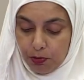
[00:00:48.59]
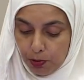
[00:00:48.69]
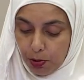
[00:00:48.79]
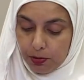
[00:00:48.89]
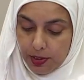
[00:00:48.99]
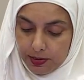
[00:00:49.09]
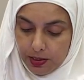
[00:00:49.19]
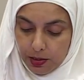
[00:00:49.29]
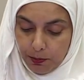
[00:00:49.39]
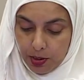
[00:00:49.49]
to note that
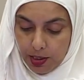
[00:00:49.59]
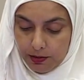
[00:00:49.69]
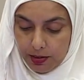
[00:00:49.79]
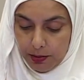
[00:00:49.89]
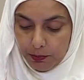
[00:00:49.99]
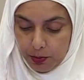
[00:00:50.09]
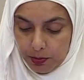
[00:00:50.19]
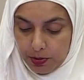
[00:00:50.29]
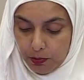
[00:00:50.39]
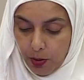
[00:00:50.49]
Singapore currently boasts